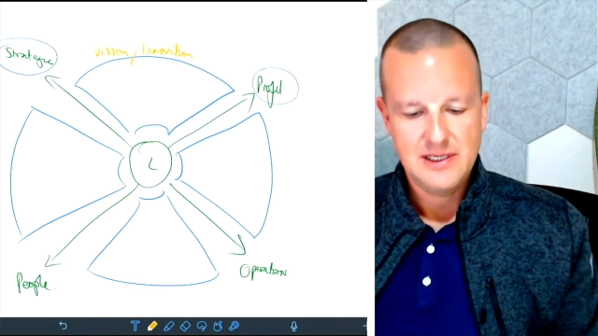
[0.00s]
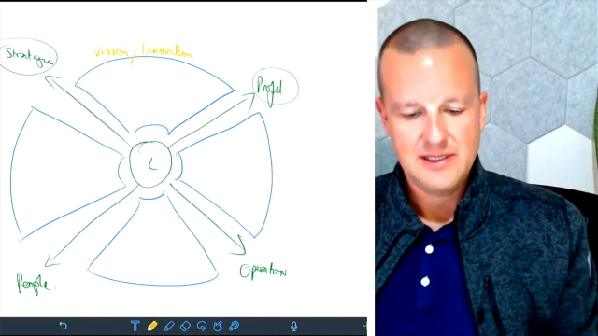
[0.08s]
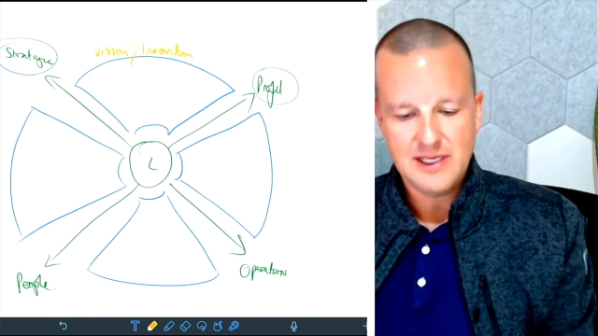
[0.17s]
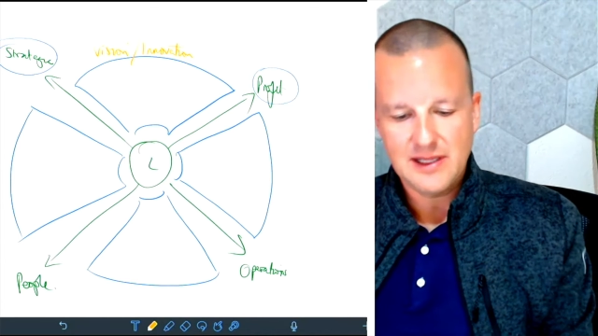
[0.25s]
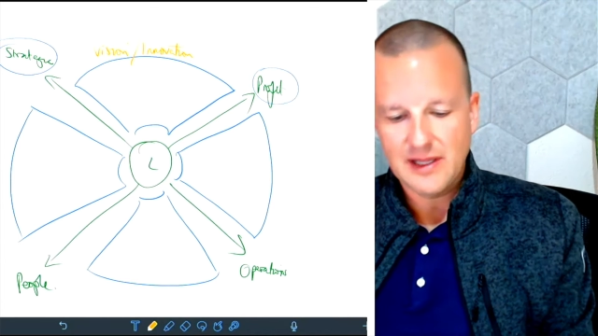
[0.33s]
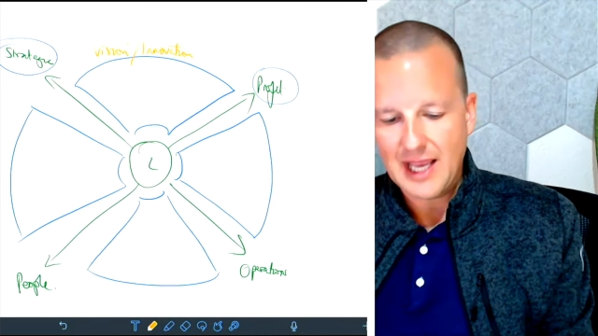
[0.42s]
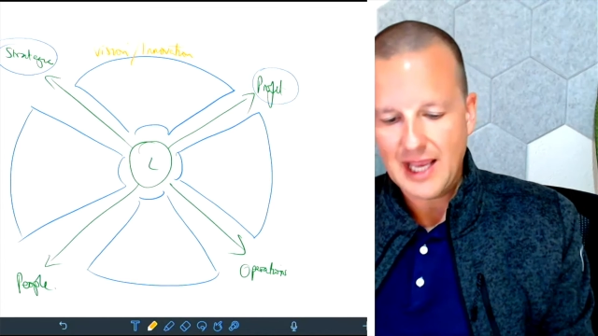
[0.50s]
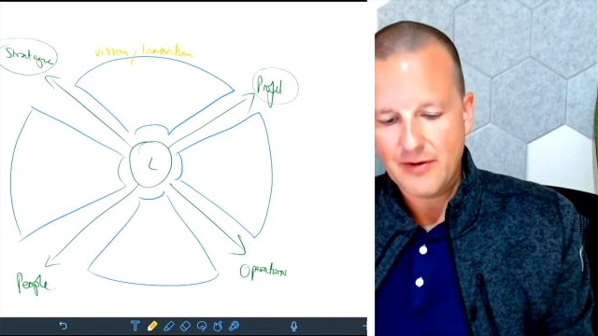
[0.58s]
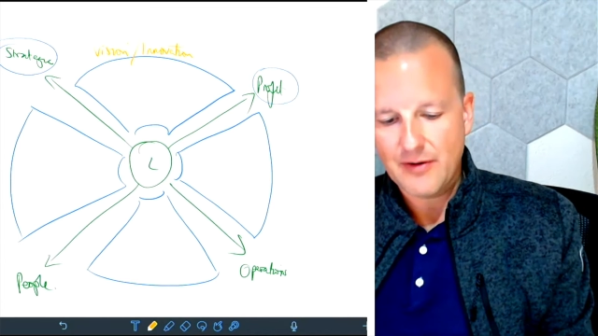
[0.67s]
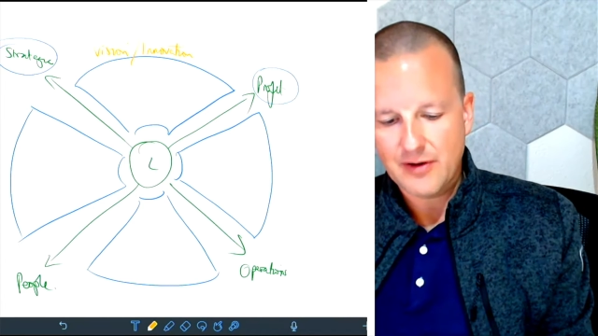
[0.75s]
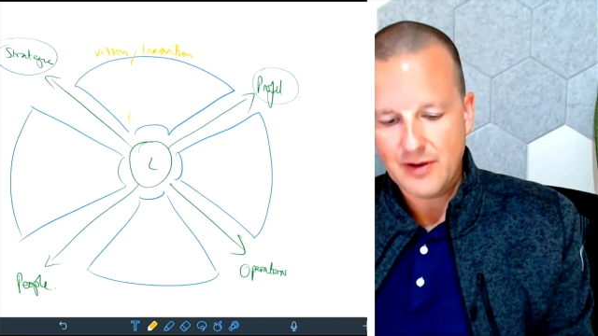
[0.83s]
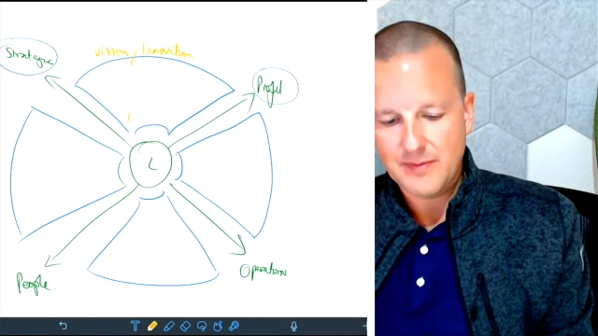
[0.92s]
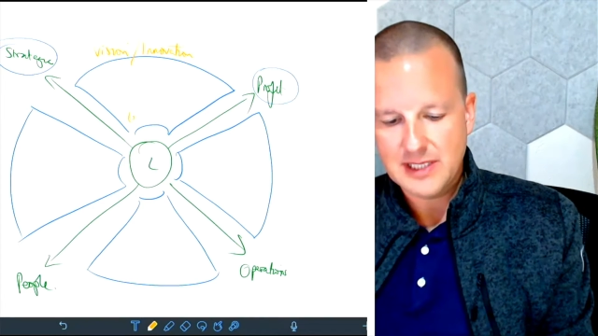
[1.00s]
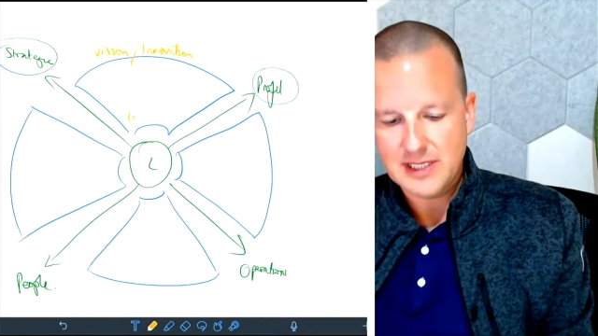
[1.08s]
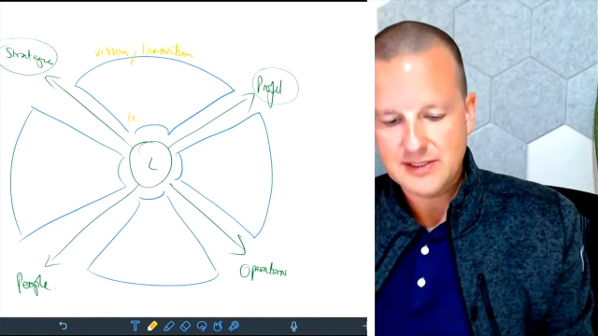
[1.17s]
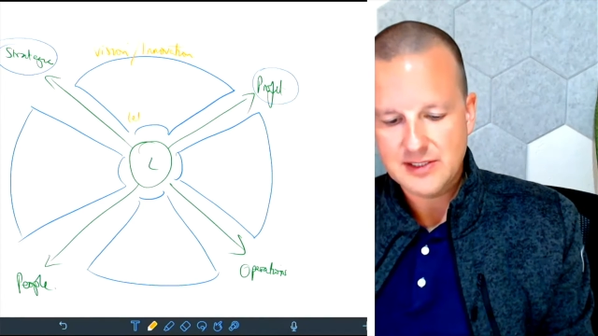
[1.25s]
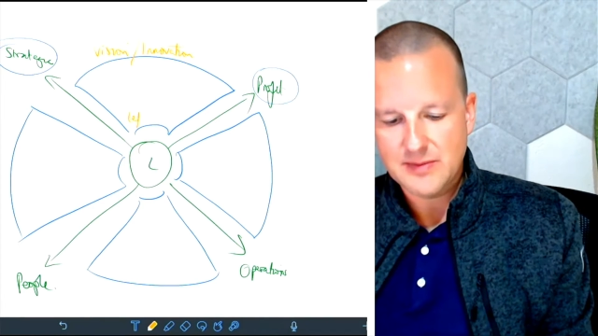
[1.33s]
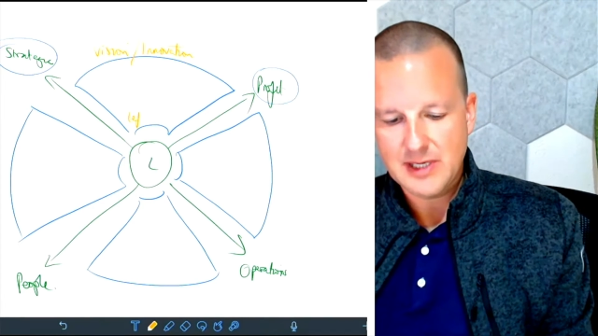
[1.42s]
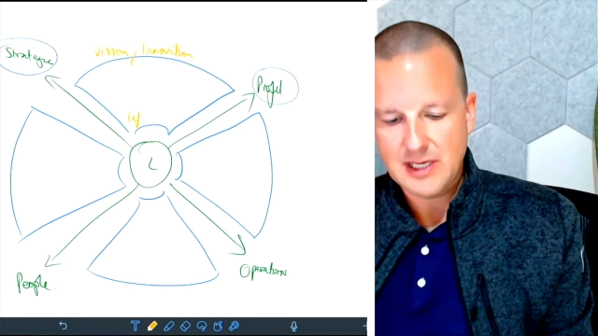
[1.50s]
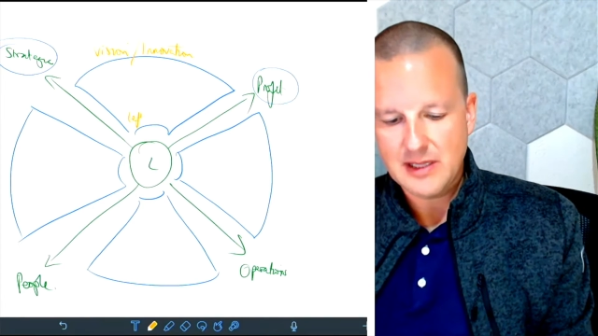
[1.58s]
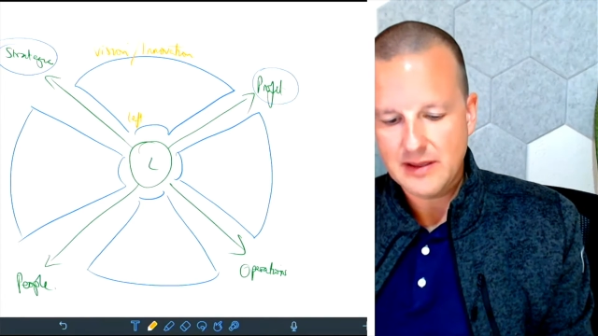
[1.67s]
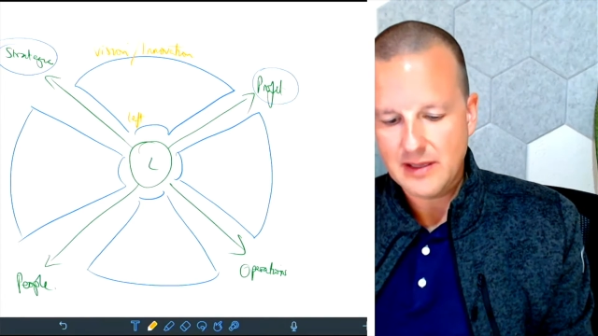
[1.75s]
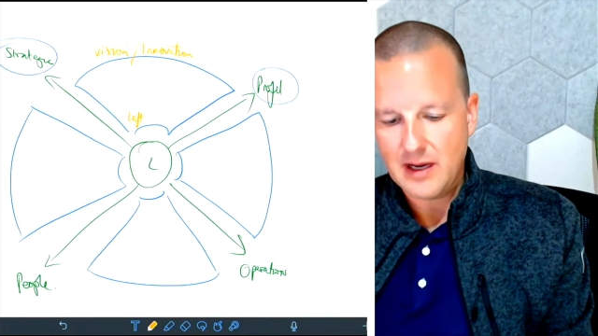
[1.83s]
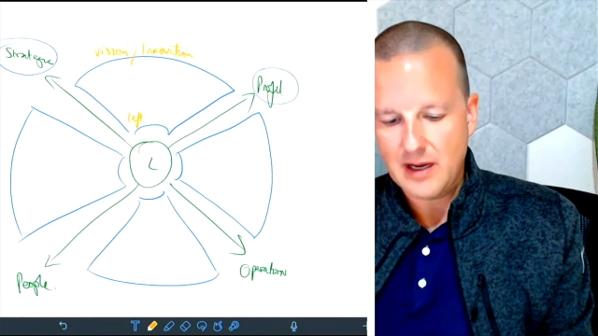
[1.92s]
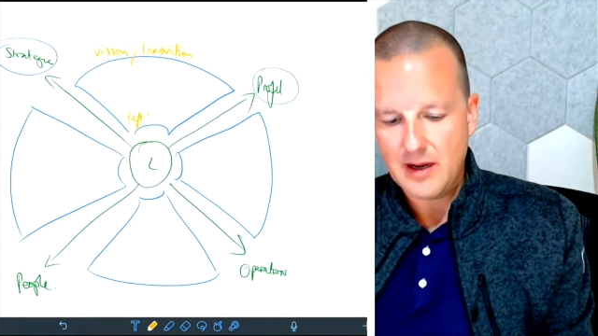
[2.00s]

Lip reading: then the outcome tends to be that our